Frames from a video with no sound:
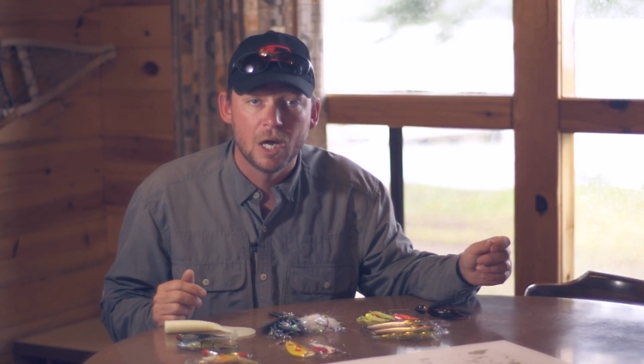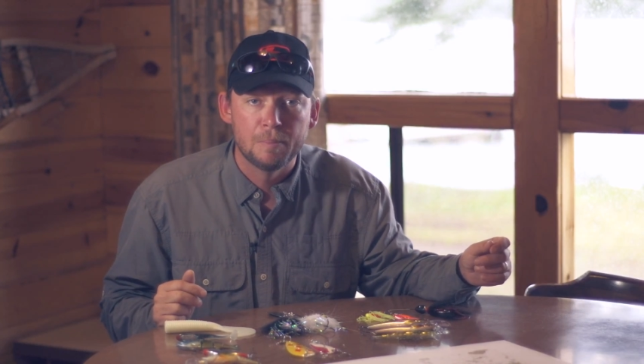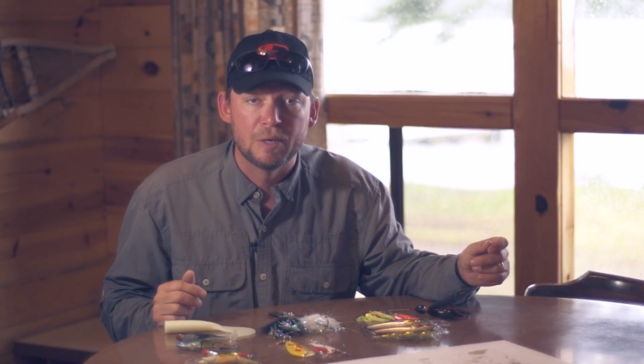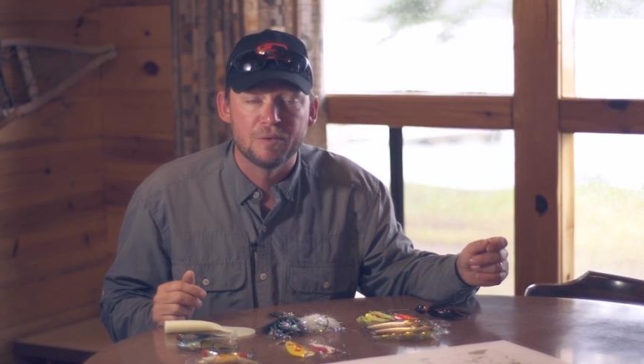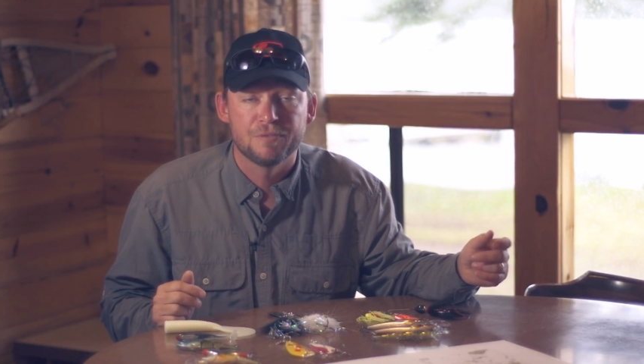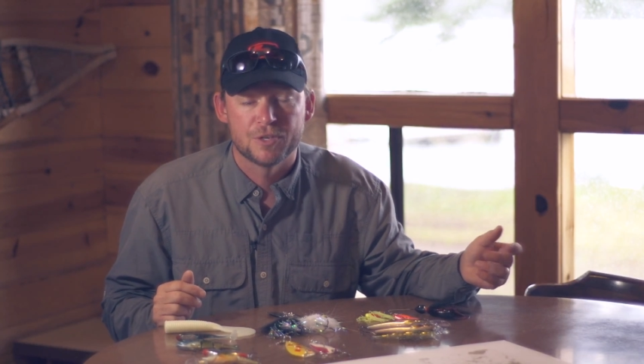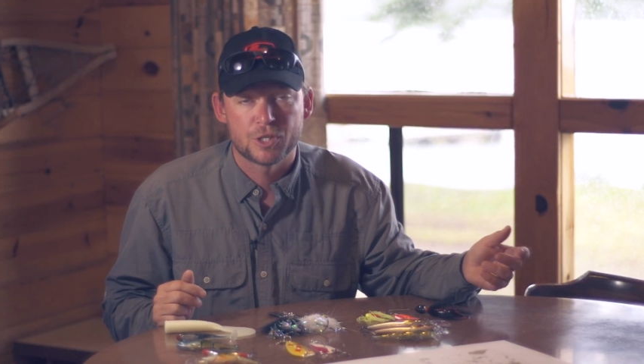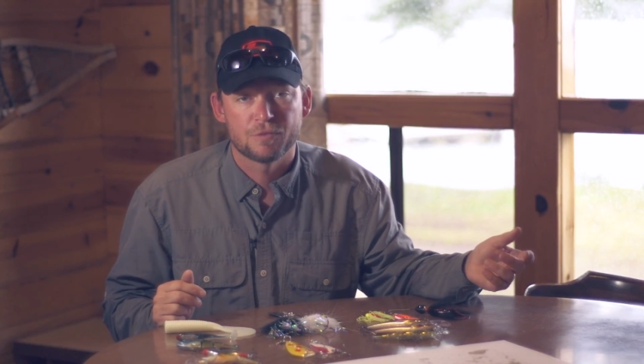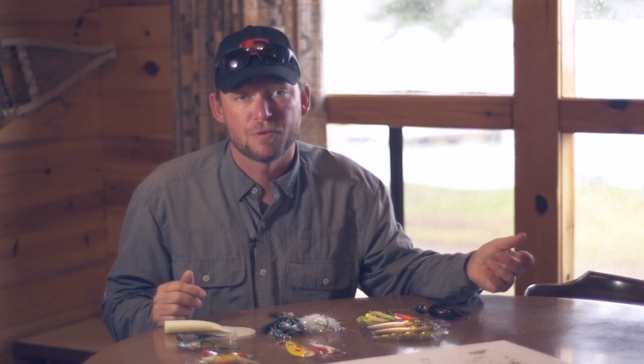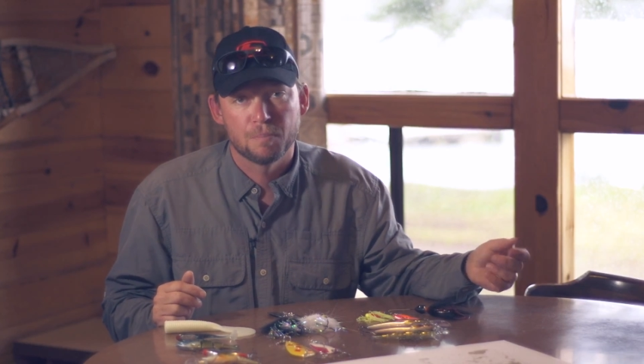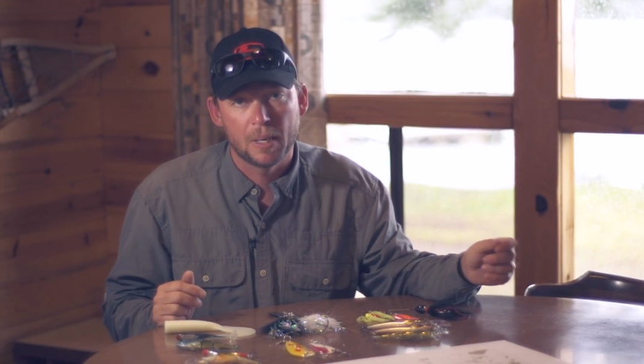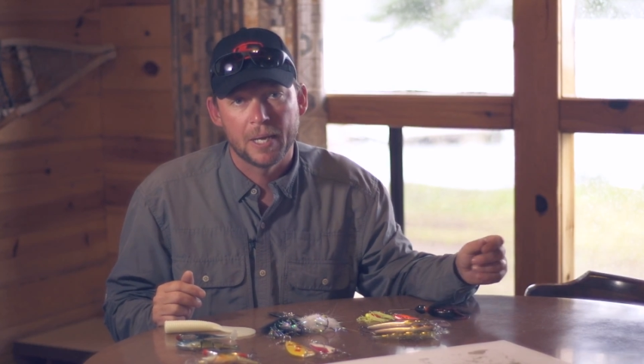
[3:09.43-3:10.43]
about fishing
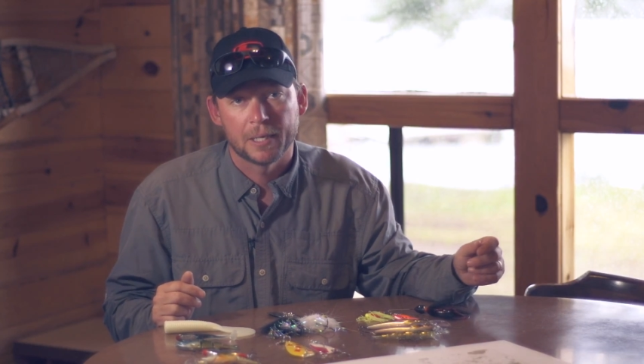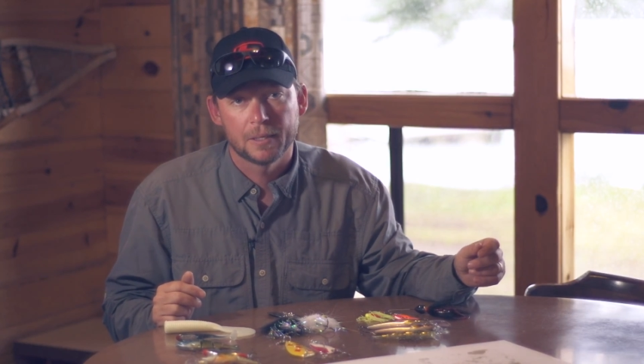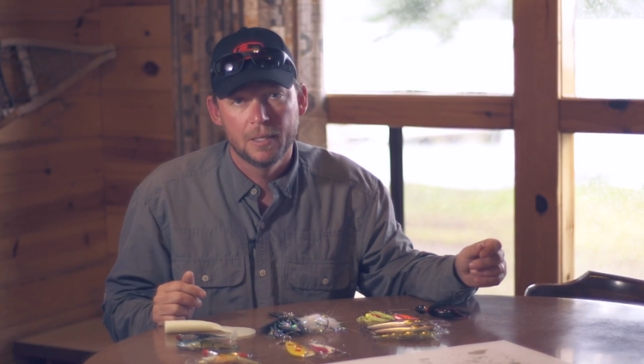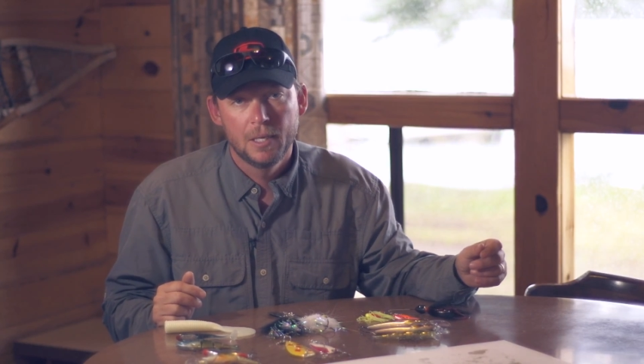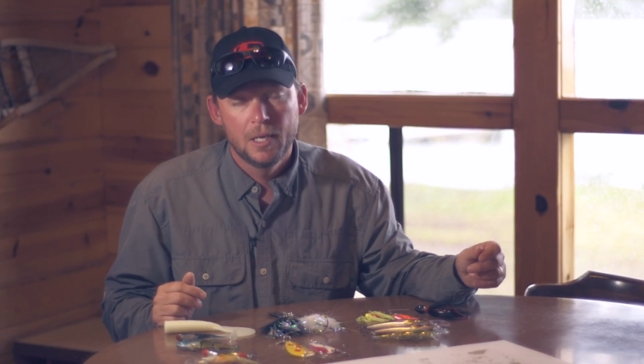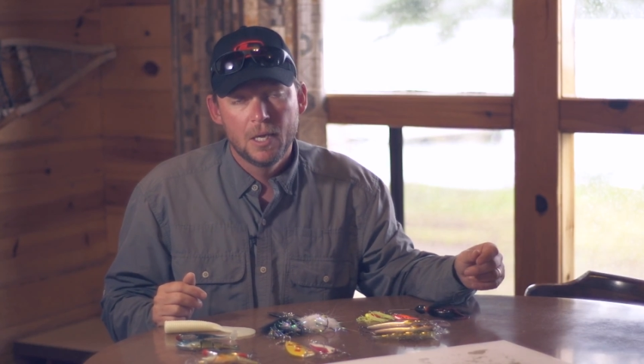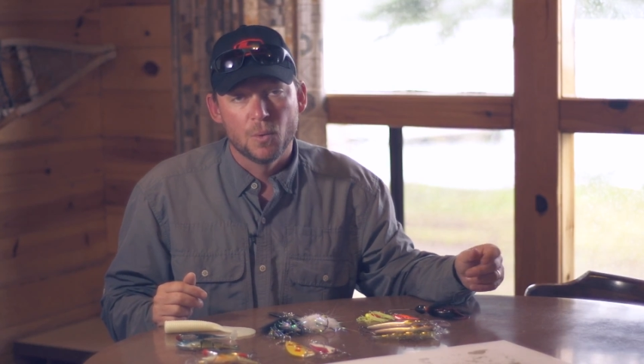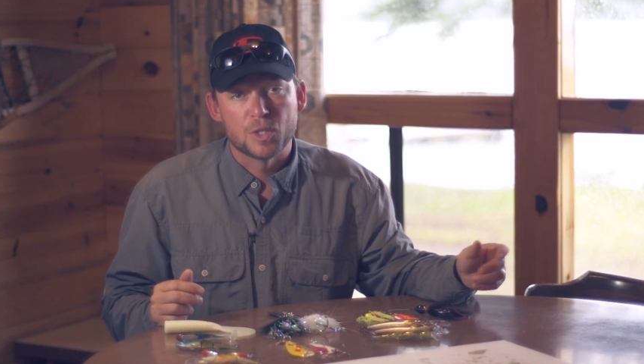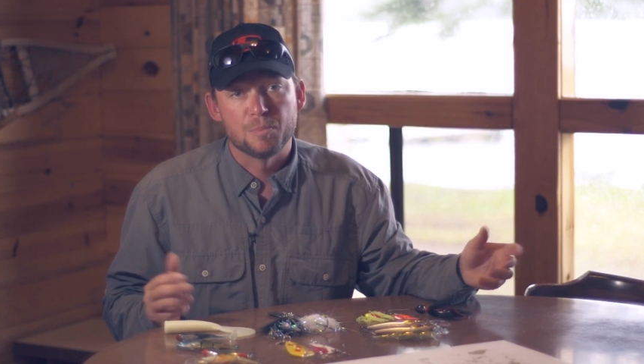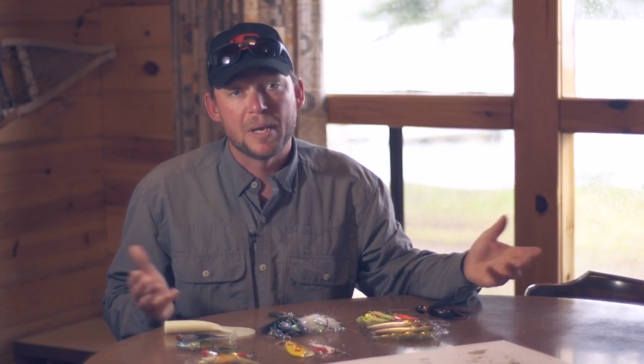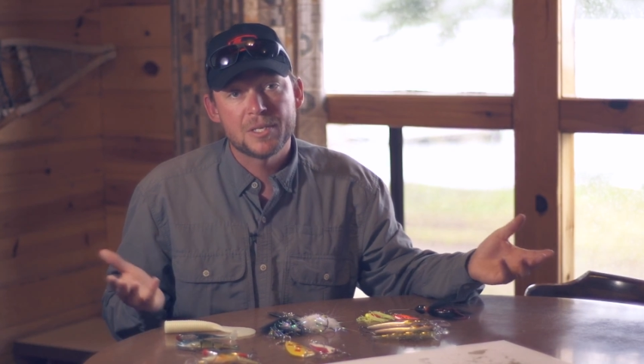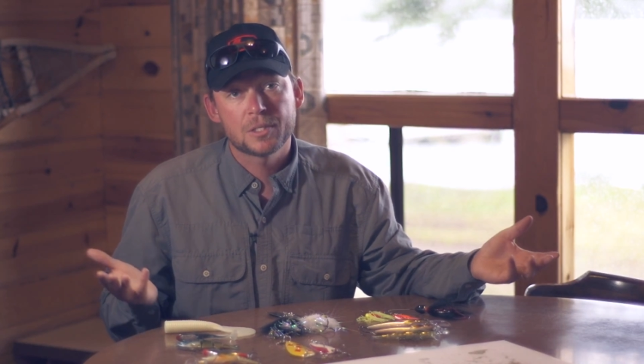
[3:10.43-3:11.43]
for pike, which
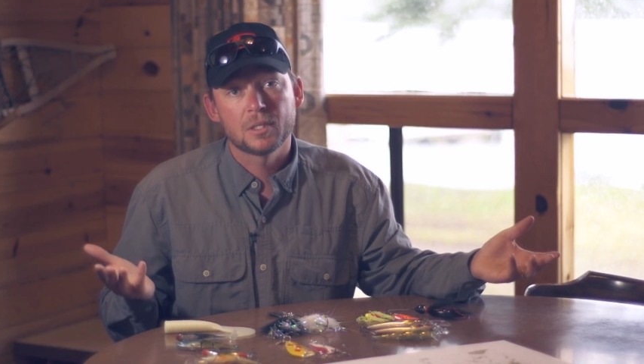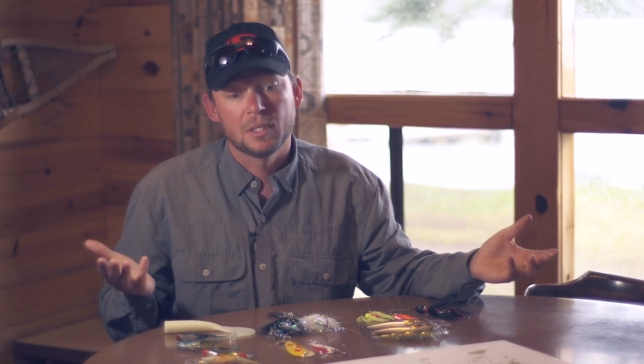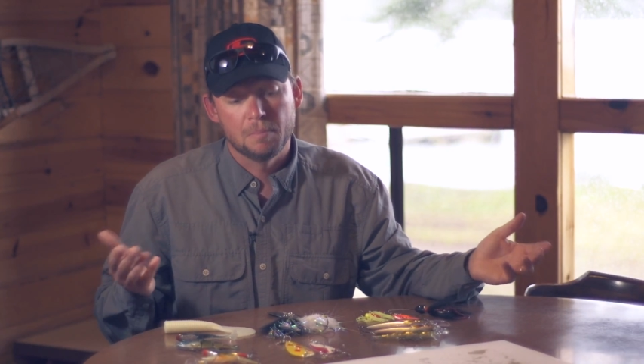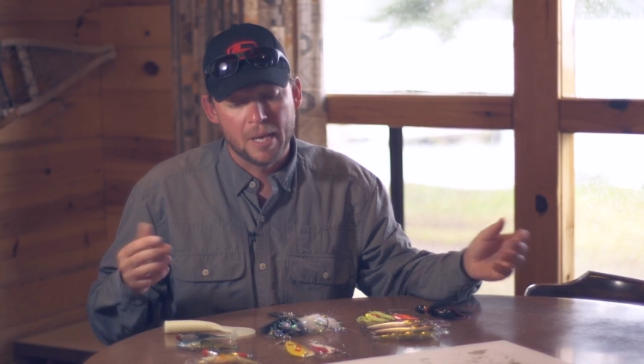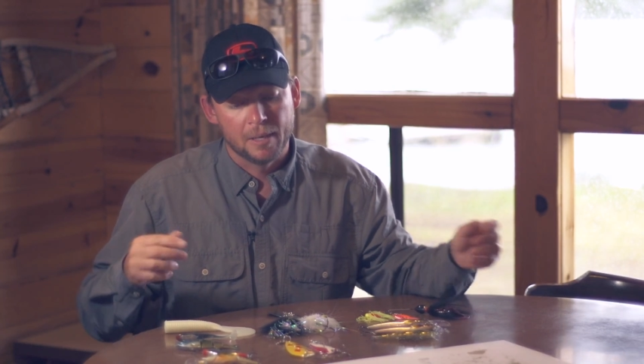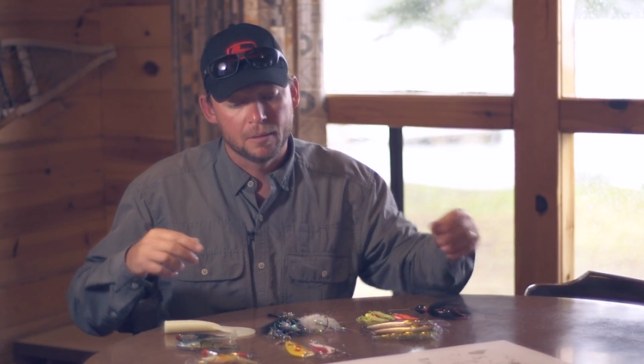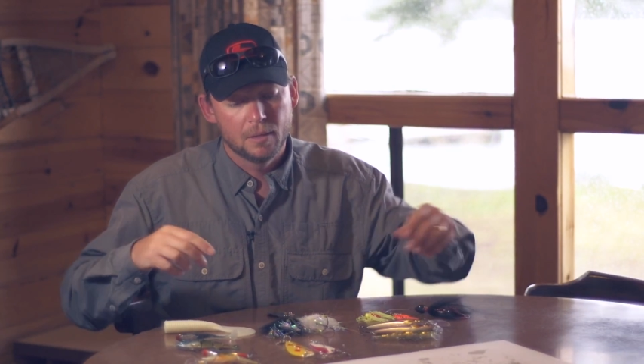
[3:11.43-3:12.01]
basically meant